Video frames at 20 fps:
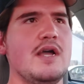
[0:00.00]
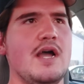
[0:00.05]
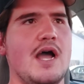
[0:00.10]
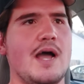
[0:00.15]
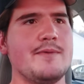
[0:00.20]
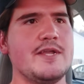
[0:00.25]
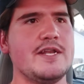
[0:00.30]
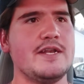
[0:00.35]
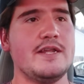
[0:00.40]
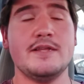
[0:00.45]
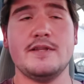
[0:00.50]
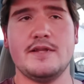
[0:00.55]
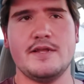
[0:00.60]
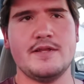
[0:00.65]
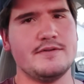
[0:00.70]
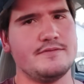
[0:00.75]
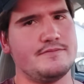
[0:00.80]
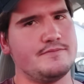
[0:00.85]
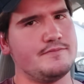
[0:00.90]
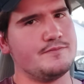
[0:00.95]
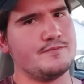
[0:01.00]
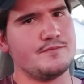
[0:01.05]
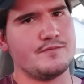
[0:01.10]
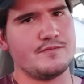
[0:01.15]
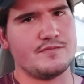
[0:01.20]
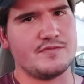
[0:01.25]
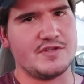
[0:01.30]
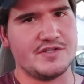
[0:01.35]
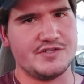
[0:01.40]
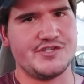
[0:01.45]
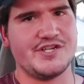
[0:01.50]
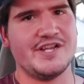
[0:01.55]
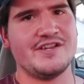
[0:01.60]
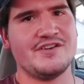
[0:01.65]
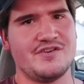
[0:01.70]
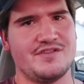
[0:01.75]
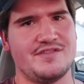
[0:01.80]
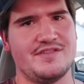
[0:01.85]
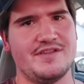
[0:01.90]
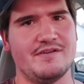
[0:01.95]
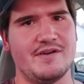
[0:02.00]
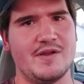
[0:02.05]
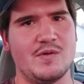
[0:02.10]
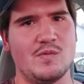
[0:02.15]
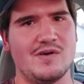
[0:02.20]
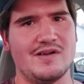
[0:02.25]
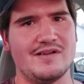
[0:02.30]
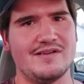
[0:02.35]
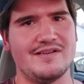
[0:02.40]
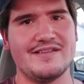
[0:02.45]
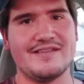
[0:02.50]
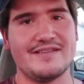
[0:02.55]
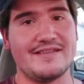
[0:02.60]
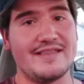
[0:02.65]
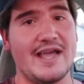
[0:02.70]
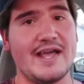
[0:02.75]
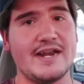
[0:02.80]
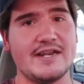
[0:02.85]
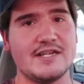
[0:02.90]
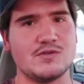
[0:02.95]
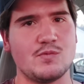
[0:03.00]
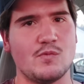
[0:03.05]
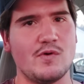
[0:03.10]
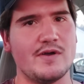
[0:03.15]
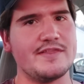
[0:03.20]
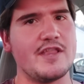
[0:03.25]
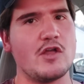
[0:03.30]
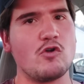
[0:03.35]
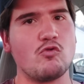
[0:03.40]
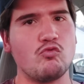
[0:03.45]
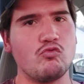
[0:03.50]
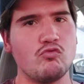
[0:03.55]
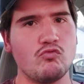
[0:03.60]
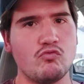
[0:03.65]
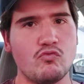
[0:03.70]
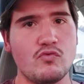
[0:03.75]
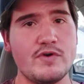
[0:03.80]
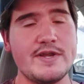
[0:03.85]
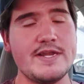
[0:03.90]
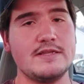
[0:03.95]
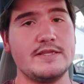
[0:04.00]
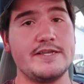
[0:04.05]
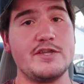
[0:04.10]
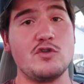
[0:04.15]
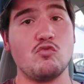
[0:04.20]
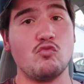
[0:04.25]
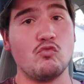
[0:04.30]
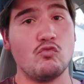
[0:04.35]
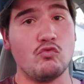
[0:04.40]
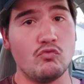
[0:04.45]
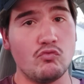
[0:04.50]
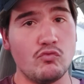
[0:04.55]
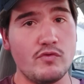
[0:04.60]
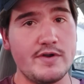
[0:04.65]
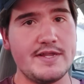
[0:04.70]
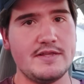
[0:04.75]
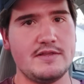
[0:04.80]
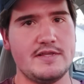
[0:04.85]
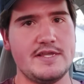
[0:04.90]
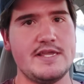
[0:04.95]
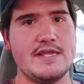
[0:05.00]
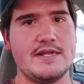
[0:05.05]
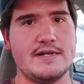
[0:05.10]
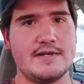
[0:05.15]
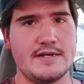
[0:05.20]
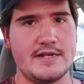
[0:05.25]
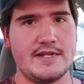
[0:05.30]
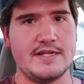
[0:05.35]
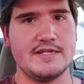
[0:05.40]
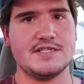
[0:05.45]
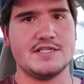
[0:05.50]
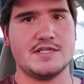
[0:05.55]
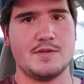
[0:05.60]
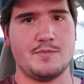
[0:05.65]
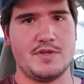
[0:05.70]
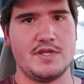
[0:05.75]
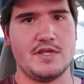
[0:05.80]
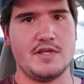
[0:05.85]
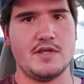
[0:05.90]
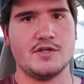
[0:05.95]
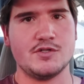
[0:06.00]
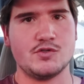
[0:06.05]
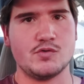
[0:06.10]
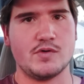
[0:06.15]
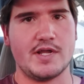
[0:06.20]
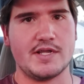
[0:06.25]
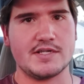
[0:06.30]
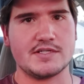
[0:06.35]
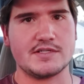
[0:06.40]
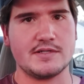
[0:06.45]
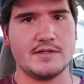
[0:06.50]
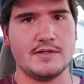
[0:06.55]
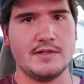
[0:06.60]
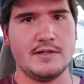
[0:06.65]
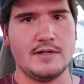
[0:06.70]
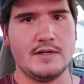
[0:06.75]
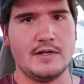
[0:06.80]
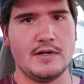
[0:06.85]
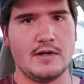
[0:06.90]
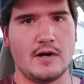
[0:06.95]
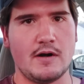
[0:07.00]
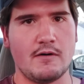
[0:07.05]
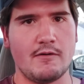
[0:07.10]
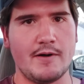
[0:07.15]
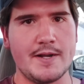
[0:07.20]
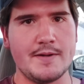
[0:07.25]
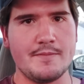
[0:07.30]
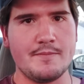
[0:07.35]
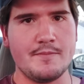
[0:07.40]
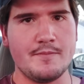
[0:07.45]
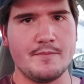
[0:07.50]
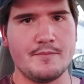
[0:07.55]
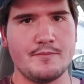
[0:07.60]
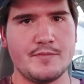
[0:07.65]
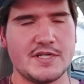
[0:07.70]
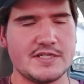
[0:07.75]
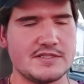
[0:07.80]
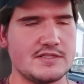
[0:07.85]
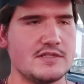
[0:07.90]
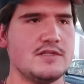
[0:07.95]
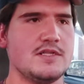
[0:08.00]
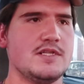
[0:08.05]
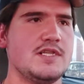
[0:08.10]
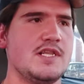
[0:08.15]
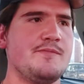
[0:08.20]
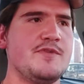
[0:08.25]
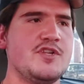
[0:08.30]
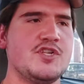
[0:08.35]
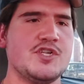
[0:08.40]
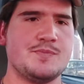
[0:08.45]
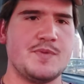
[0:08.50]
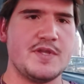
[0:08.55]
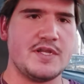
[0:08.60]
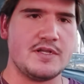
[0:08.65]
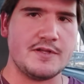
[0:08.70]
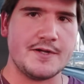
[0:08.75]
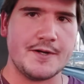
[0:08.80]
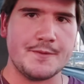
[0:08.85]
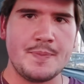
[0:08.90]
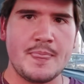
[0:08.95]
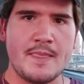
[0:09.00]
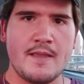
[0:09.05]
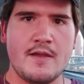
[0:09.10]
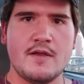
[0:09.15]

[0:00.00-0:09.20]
I mean, and the gender theory one, that is one that really, really needs to be addressed. All right? Because let me just be clear.